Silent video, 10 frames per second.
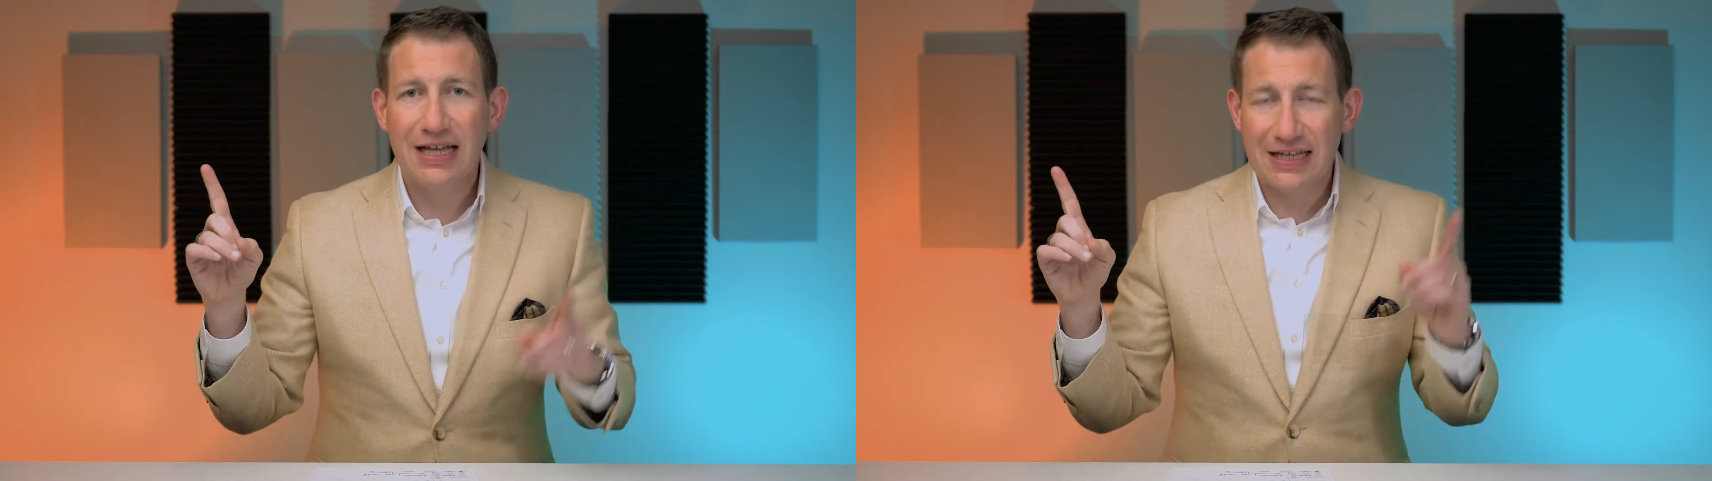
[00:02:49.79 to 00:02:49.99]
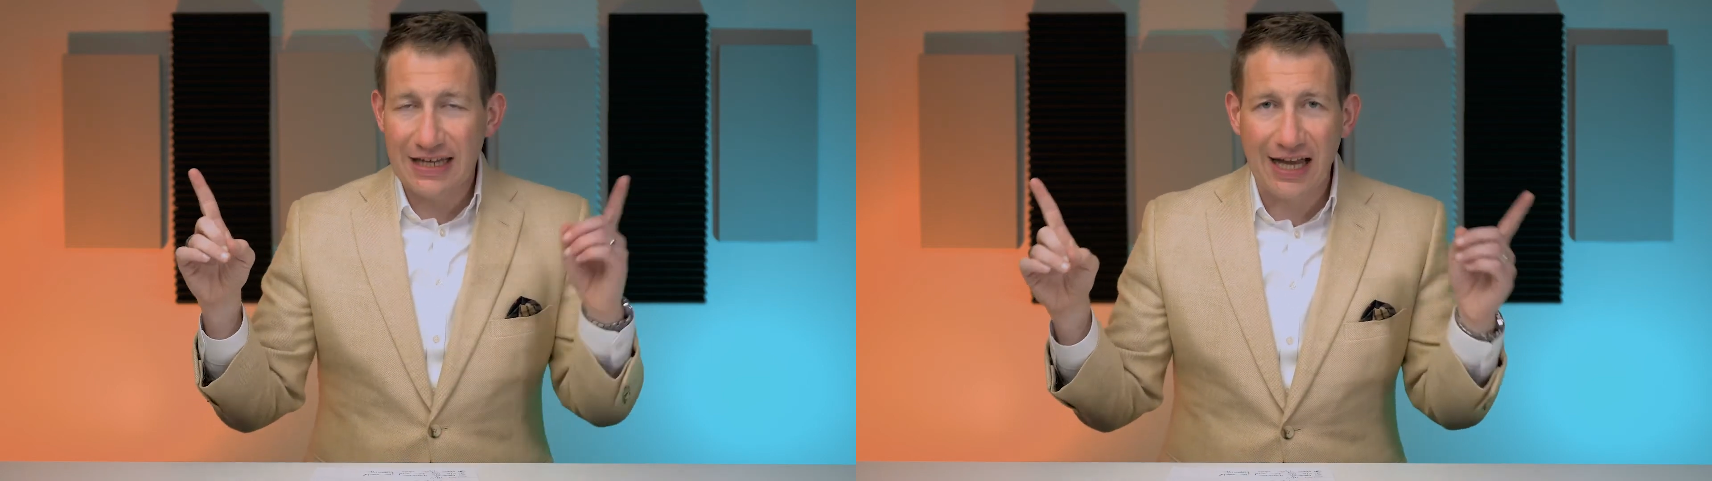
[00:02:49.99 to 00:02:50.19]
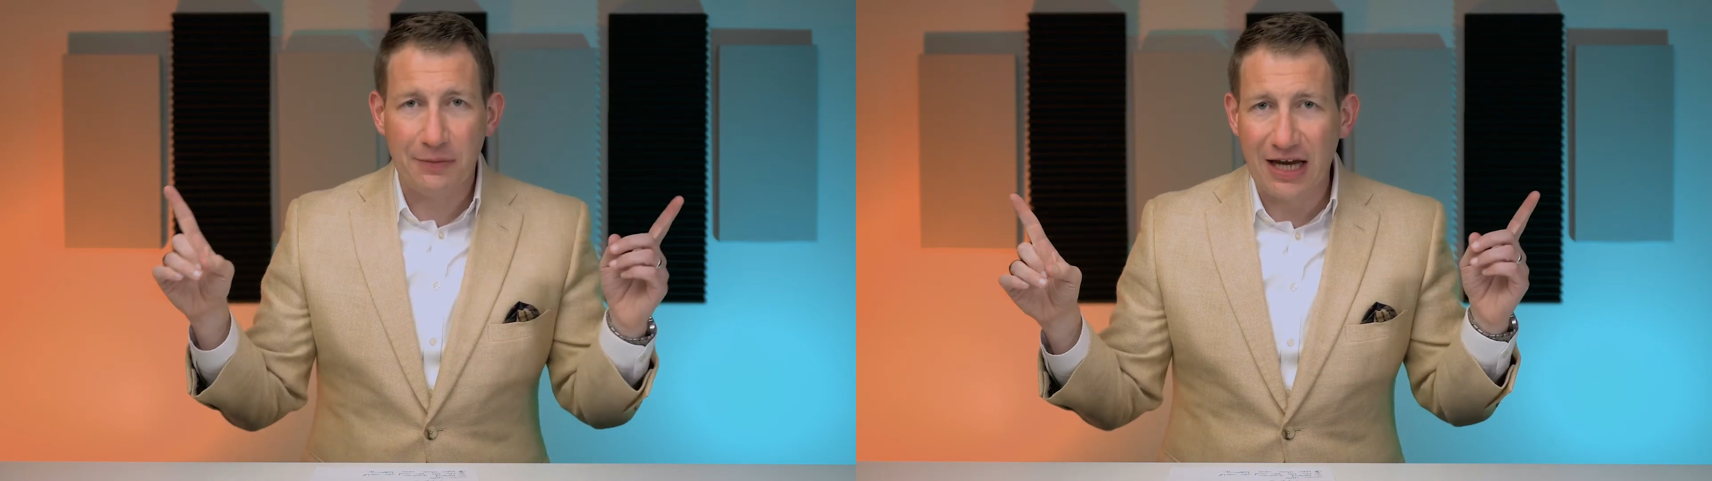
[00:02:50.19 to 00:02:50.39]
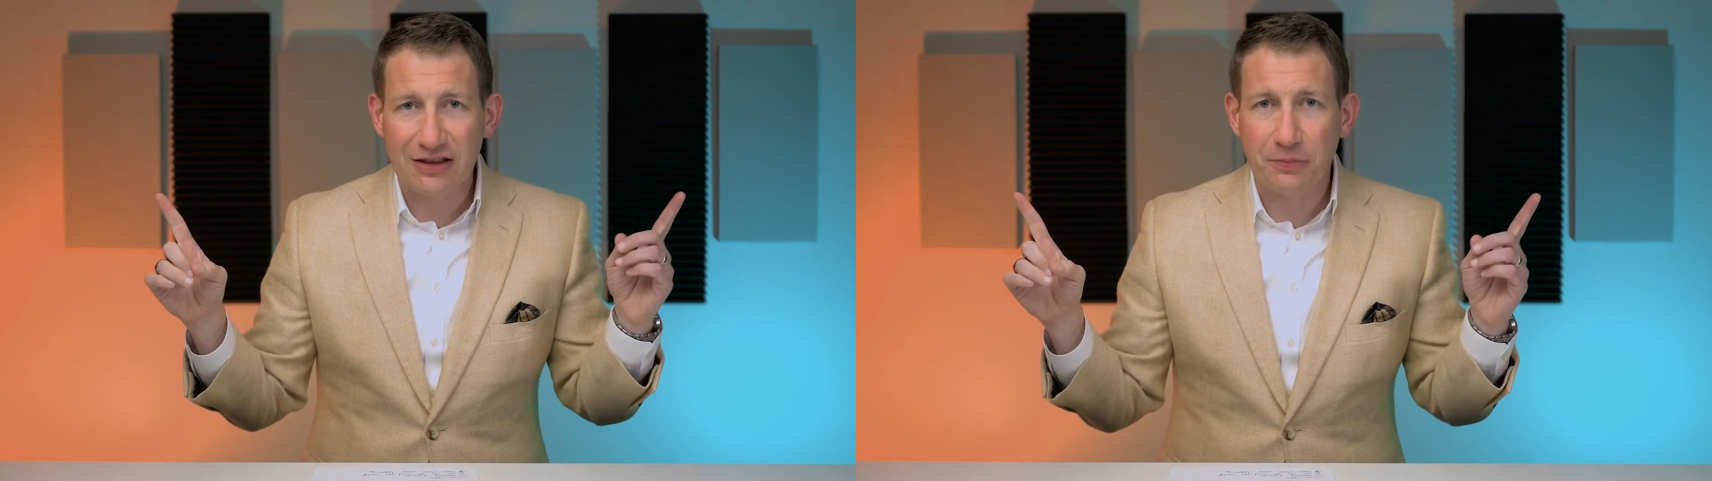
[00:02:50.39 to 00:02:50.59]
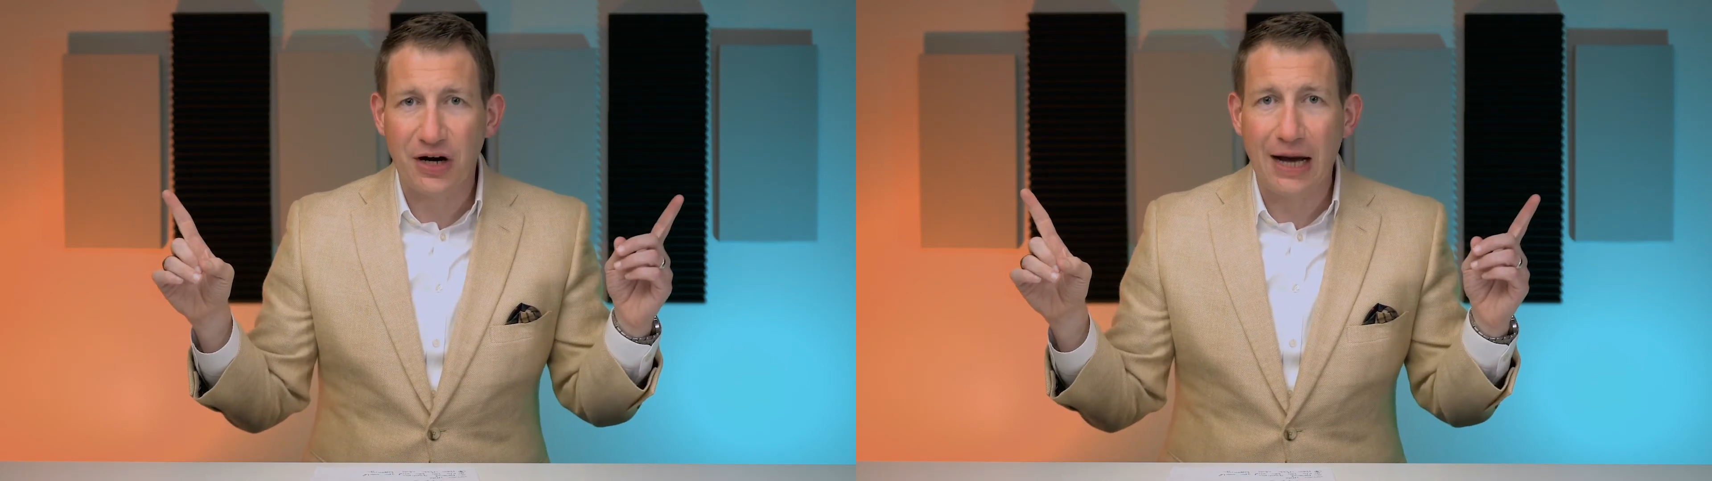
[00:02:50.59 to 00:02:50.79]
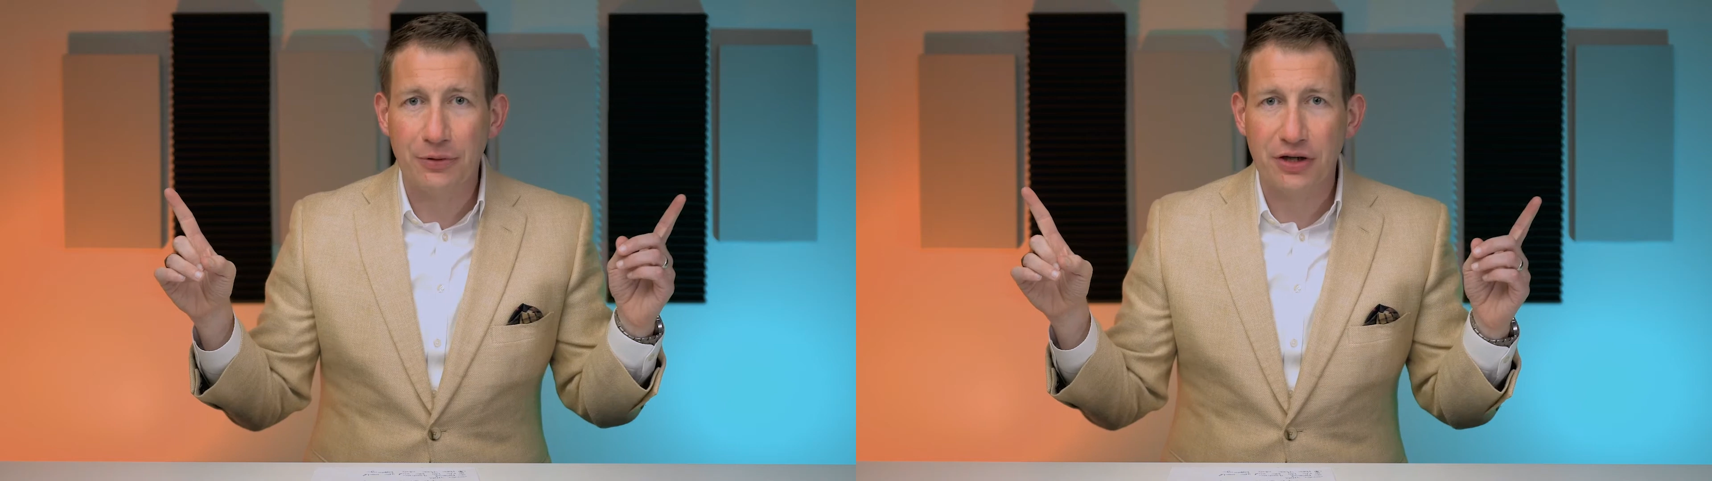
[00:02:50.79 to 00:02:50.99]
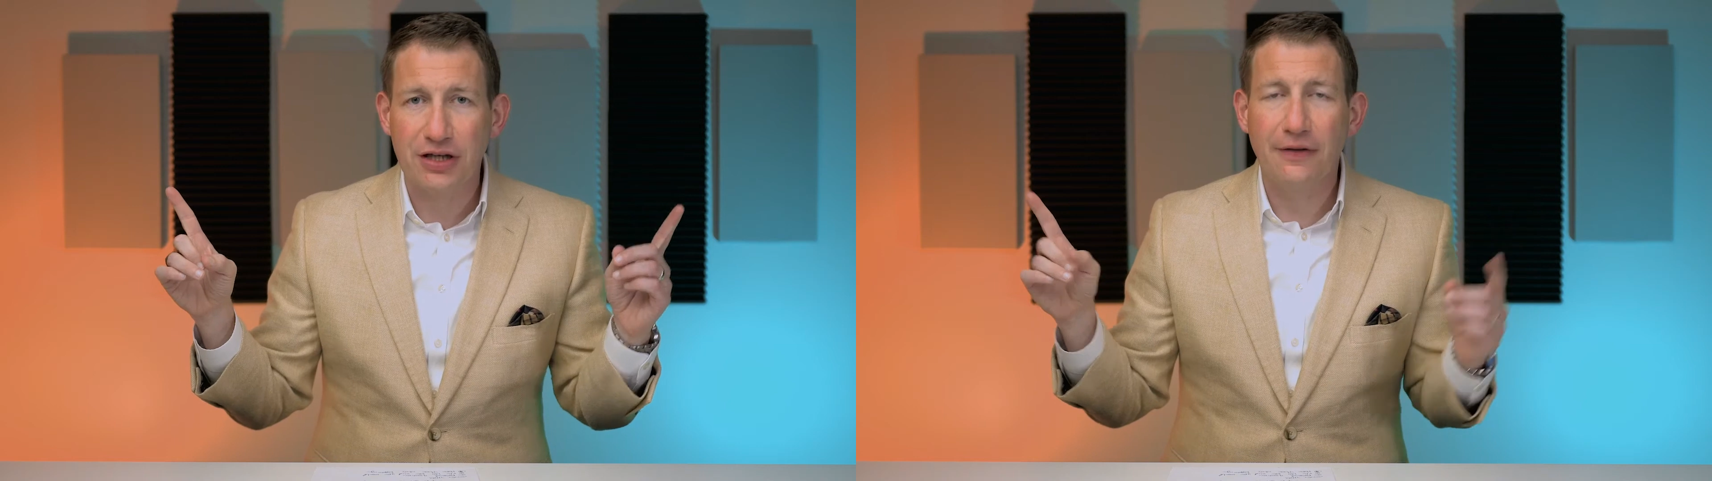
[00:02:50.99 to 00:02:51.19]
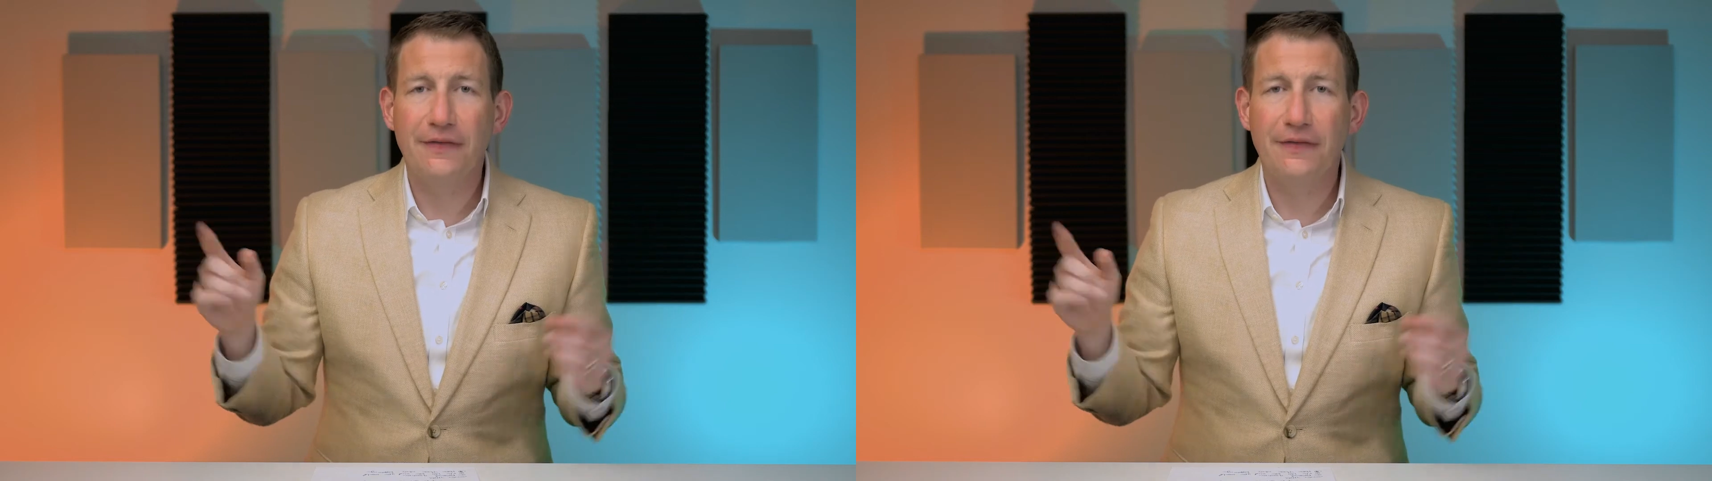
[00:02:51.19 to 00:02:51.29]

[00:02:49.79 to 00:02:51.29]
not about the property.